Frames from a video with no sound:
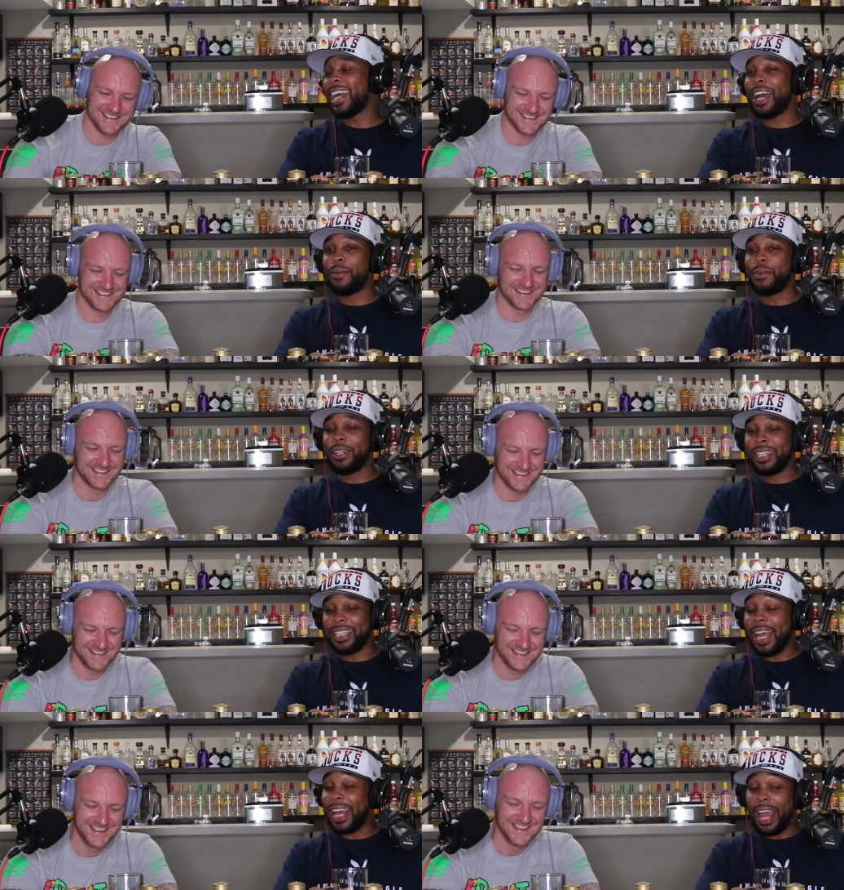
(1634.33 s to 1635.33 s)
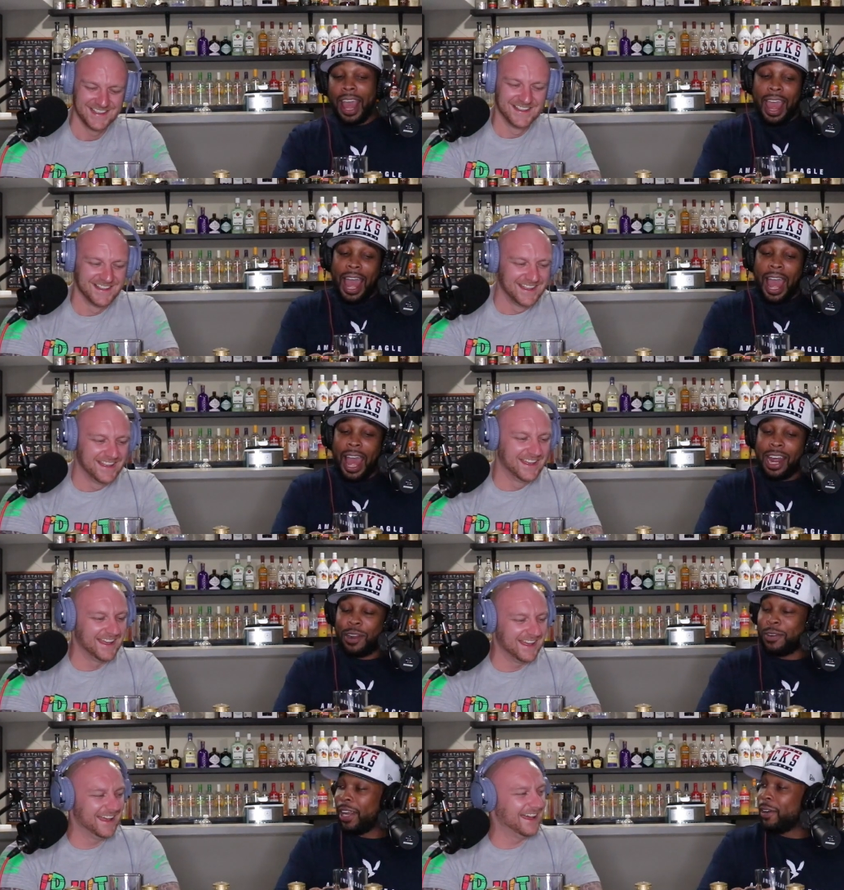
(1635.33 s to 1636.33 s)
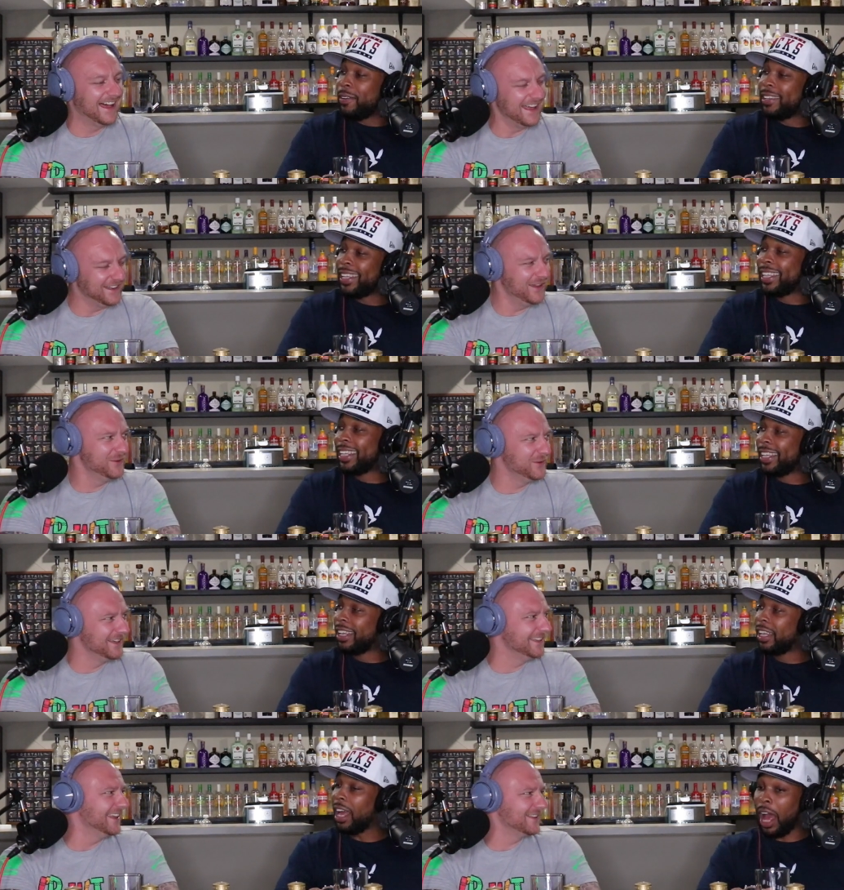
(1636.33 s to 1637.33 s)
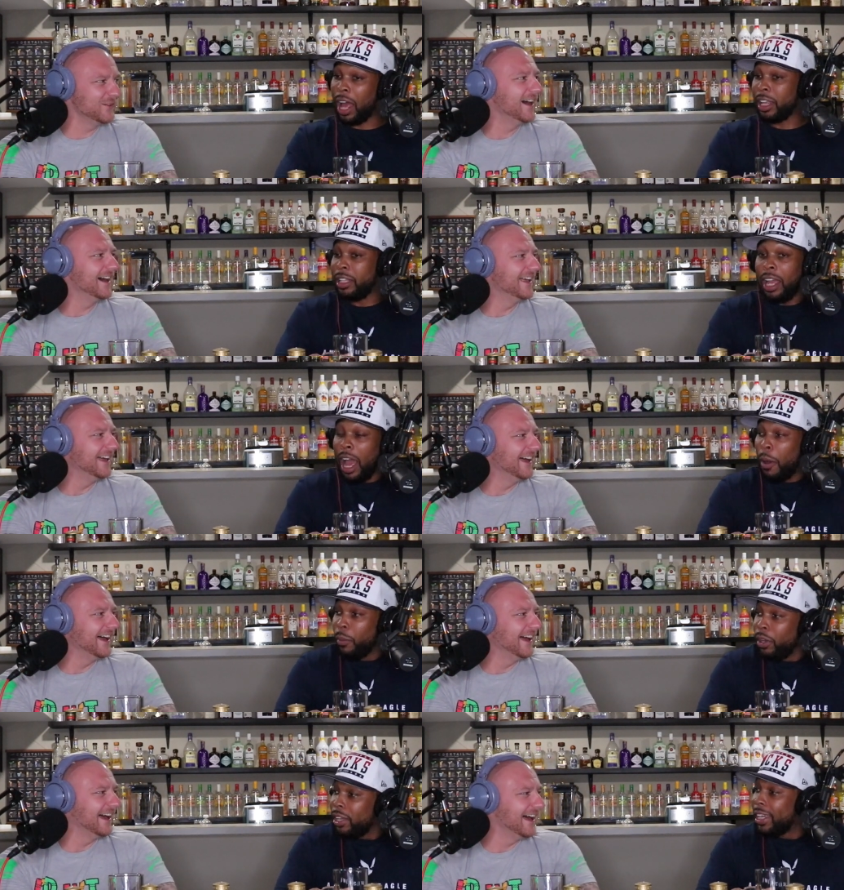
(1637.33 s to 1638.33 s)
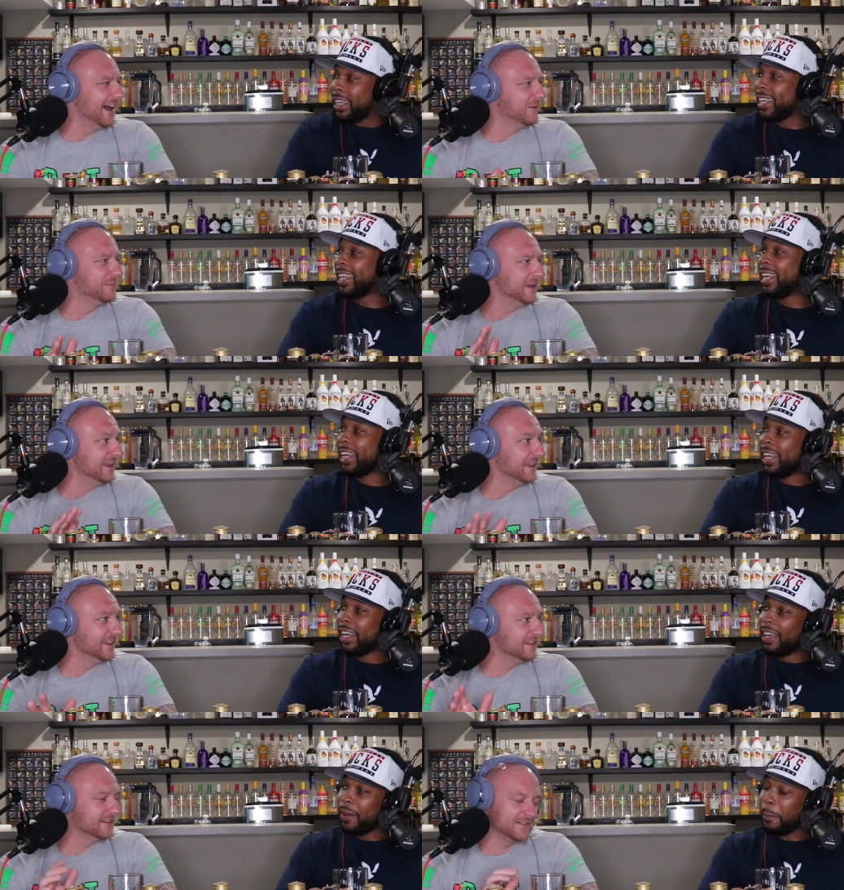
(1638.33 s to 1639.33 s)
Speaker 1: I would. That I don't know. I know you would. That's I, why. I, yeah, I would. I would pay.